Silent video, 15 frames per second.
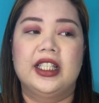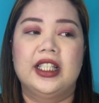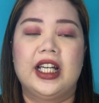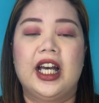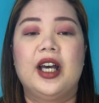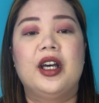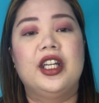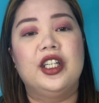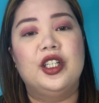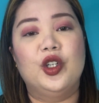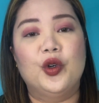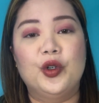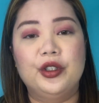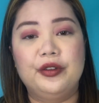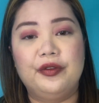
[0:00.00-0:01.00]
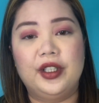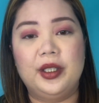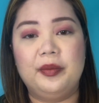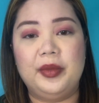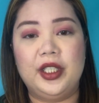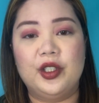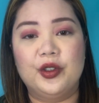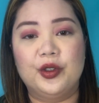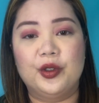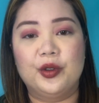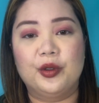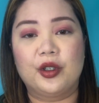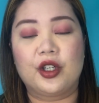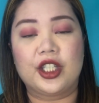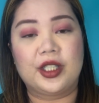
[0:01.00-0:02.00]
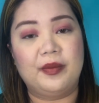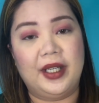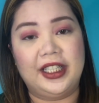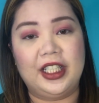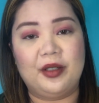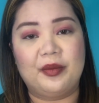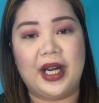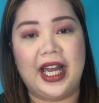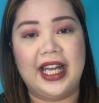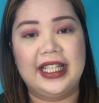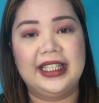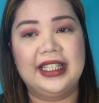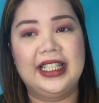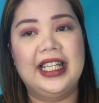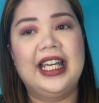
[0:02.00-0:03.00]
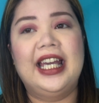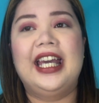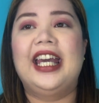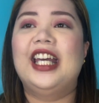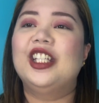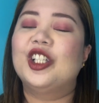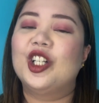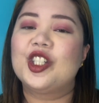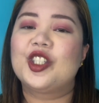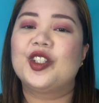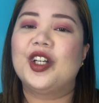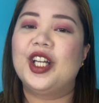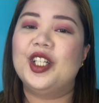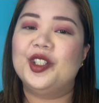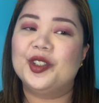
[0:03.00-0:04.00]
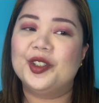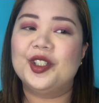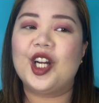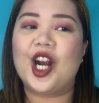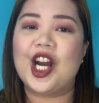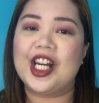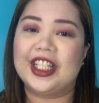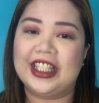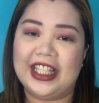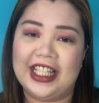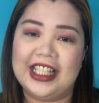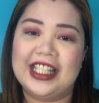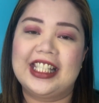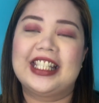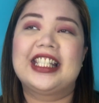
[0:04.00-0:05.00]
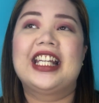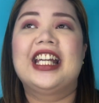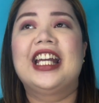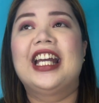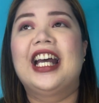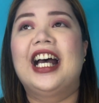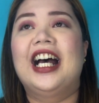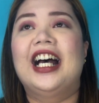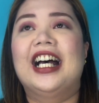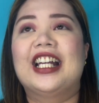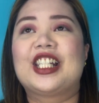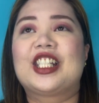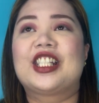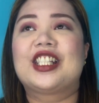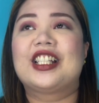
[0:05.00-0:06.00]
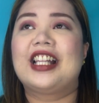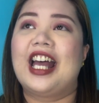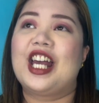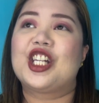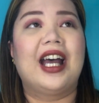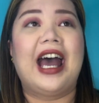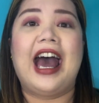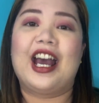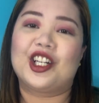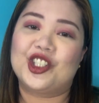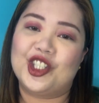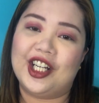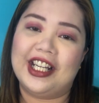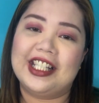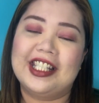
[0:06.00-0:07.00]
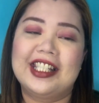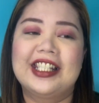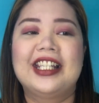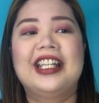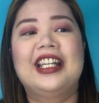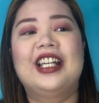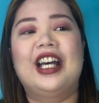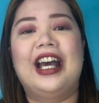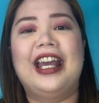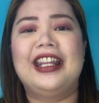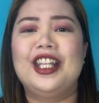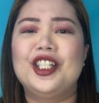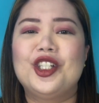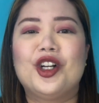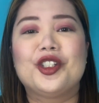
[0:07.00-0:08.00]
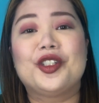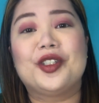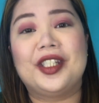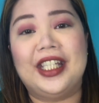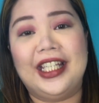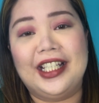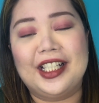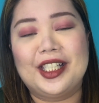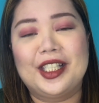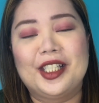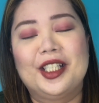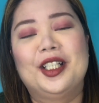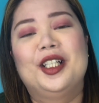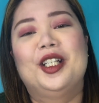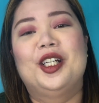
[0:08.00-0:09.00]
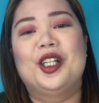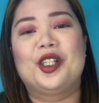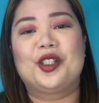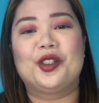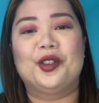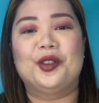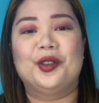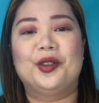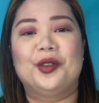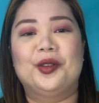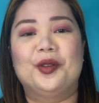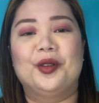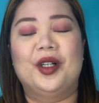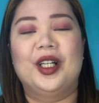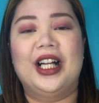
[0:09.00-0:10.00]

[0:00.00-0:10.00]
a known Filipino cosmetic brand and also a known artist slash actress. I think she also sings. So